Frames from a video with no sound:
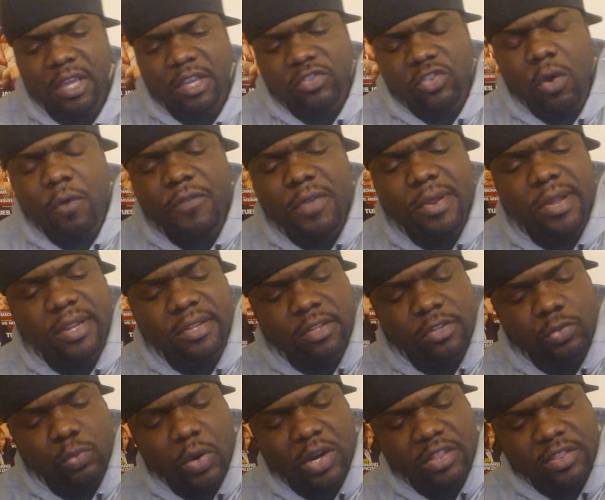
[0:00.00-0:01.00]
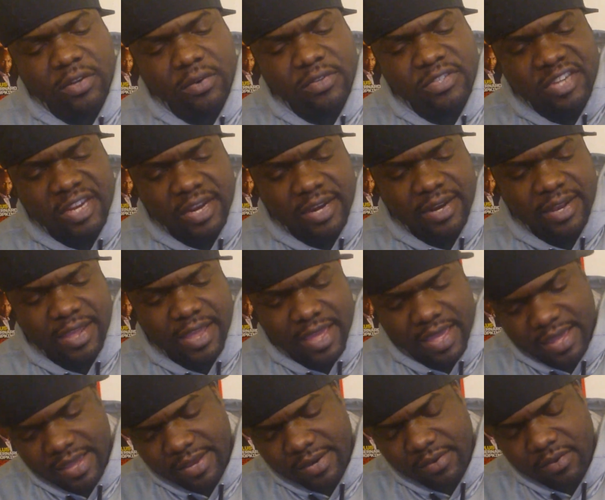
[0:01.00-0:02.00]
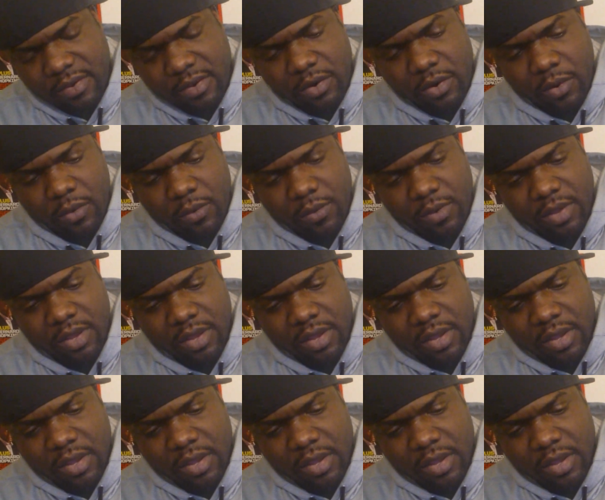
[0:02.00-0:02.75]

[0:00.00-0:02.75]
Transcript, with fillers: So if you look at the 2013 he had, you know,